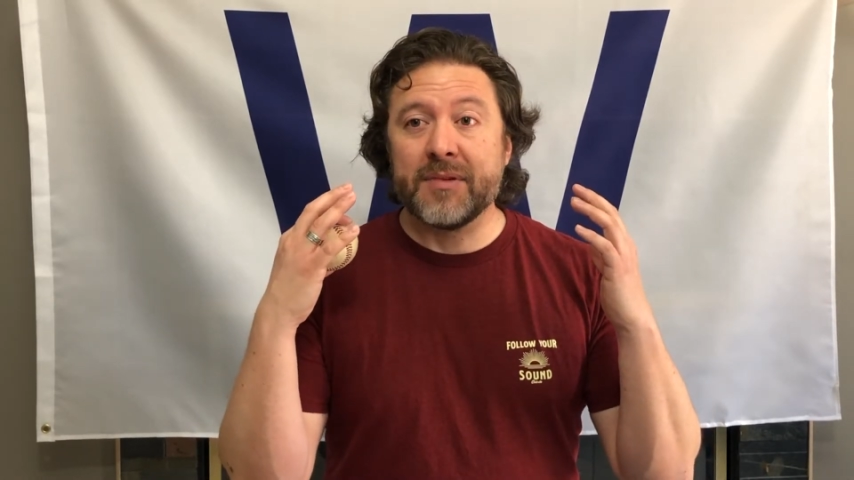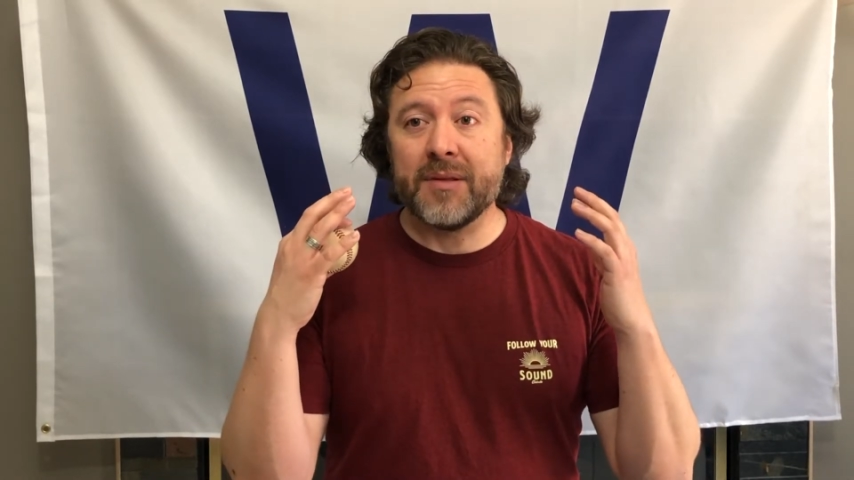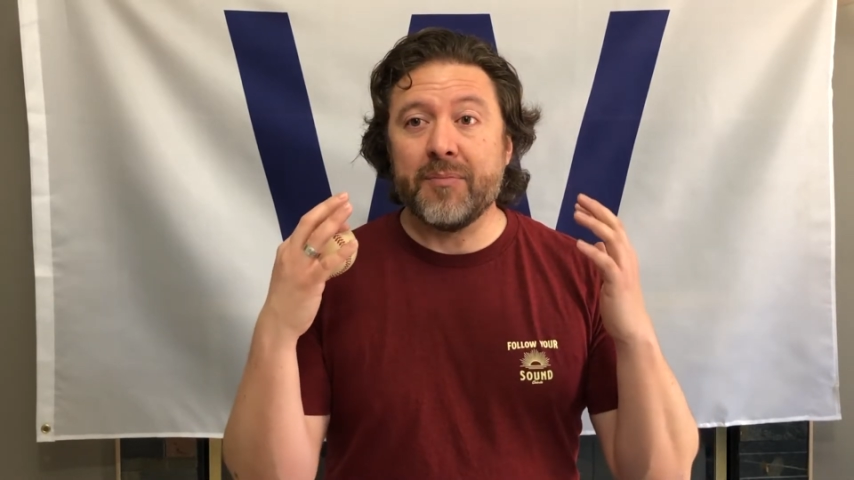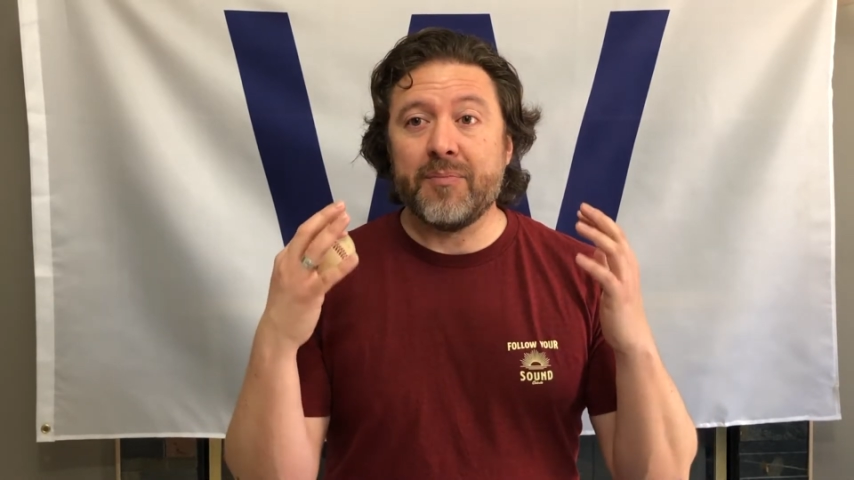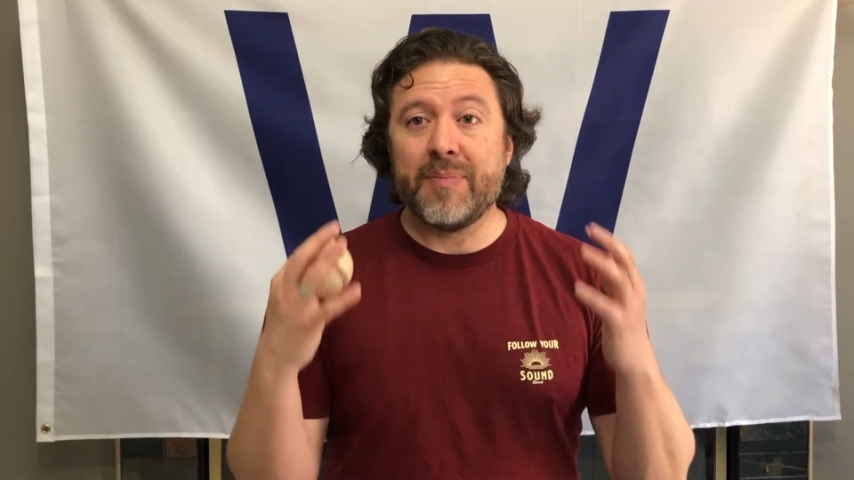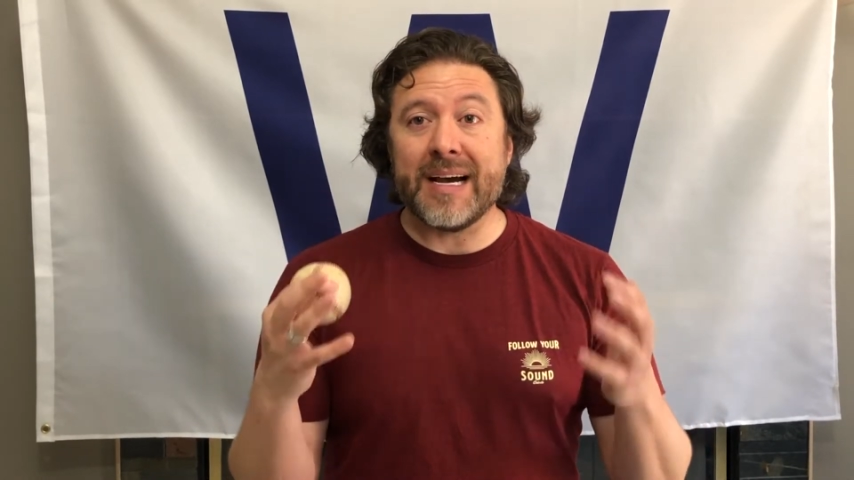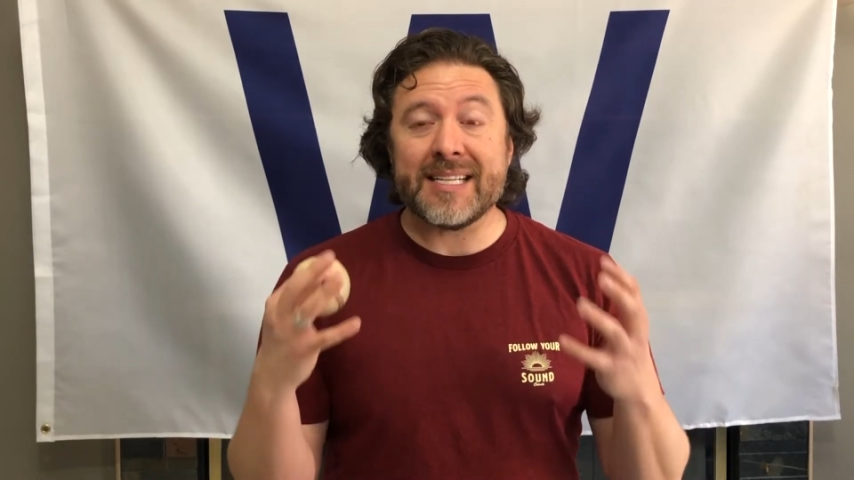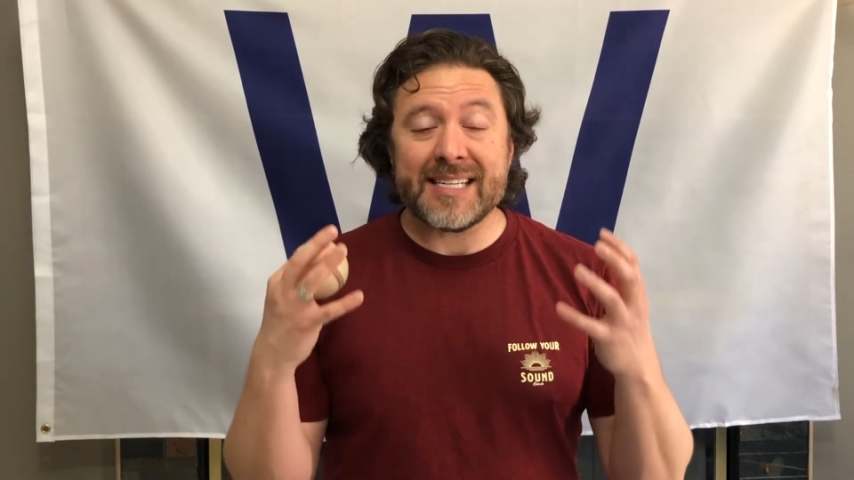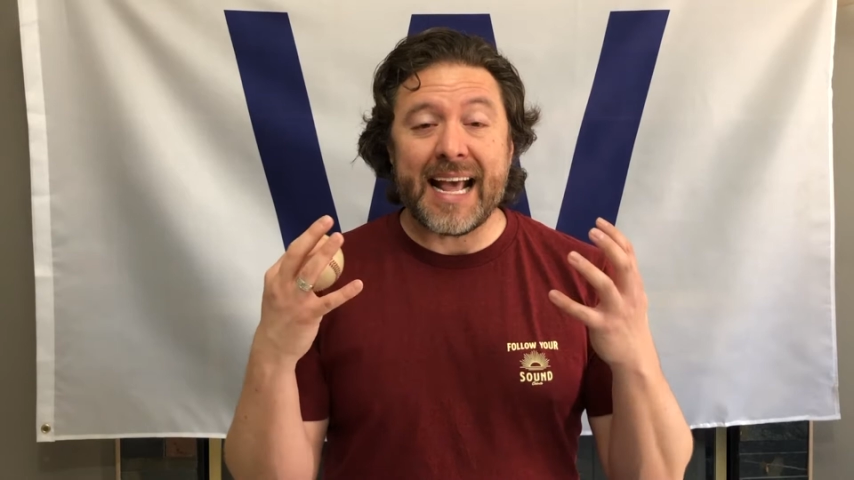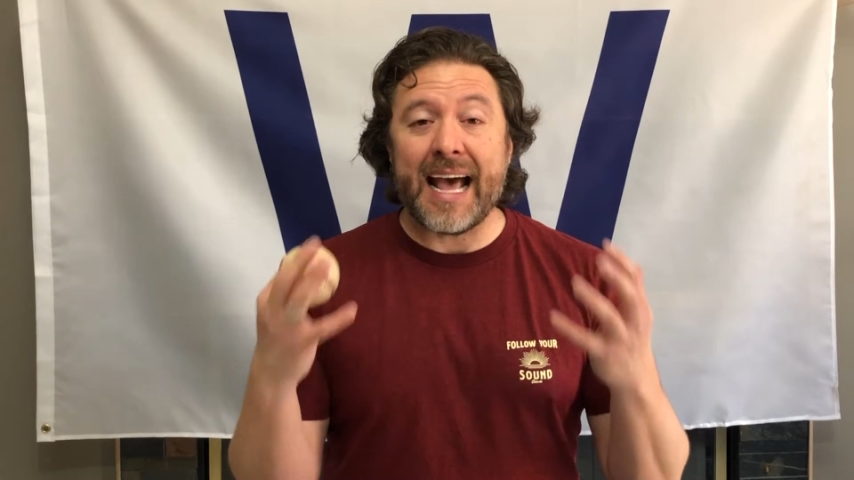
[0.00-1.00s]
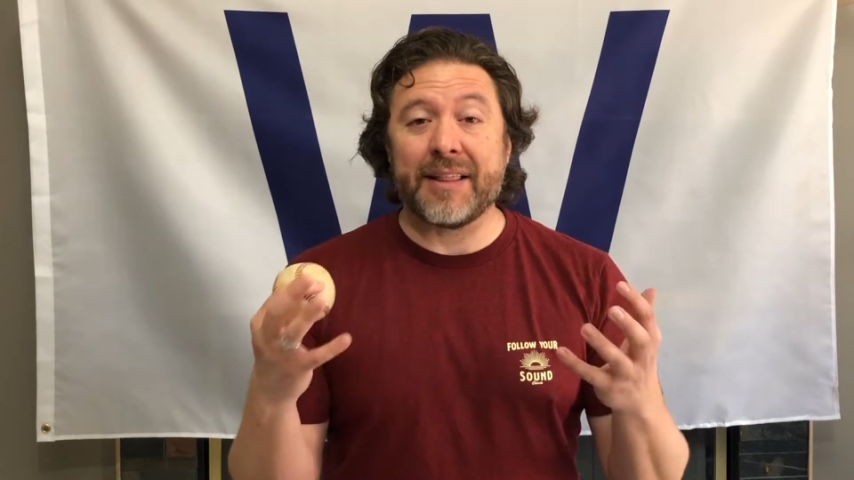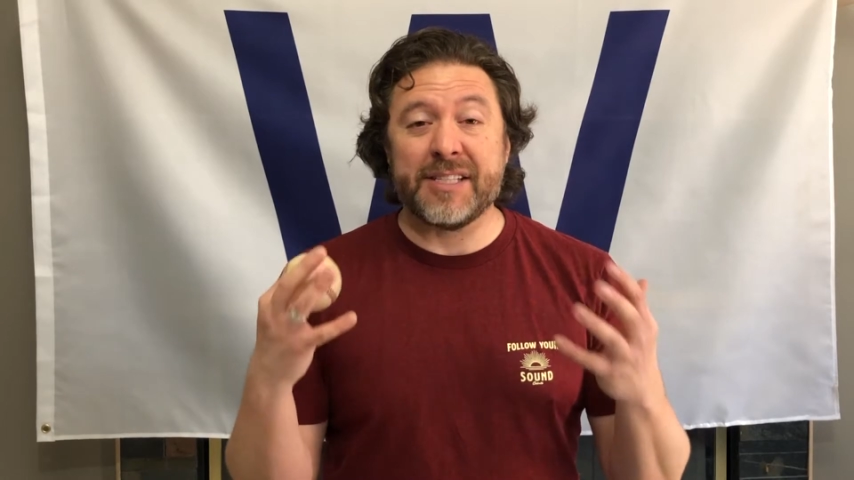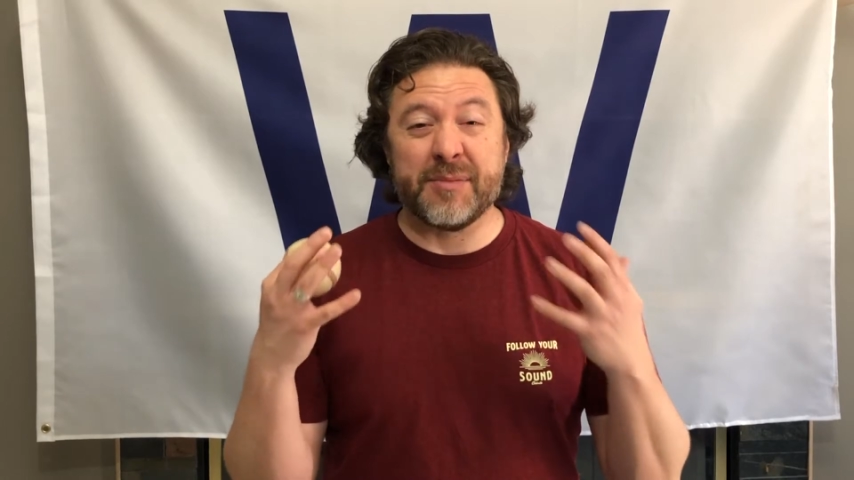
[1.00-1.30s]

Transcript: of the best athletes,